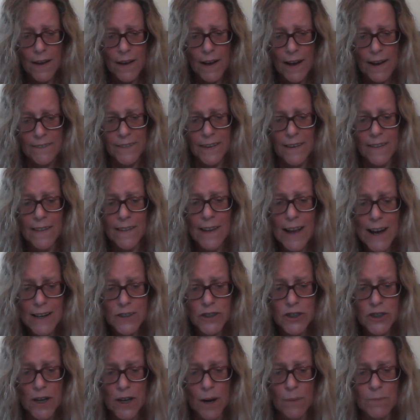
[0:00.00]
And the
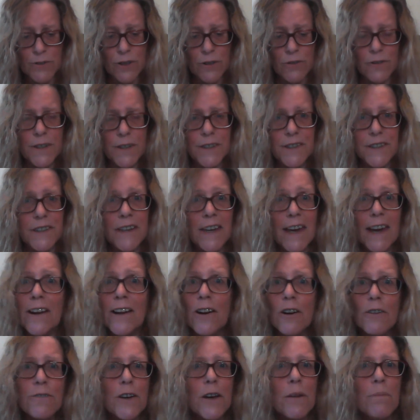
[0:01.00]
last chapter is get
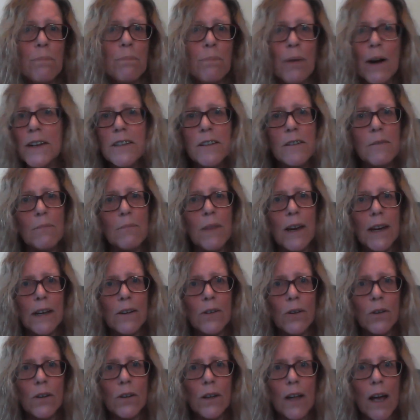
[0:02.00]
off your butt and make
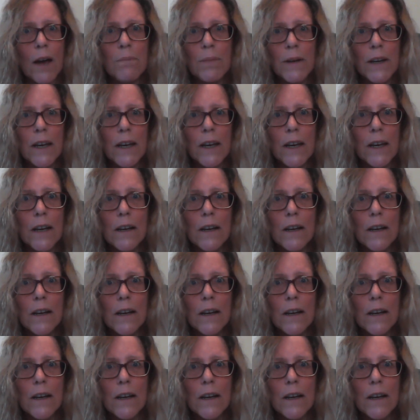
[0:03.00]
it all happen.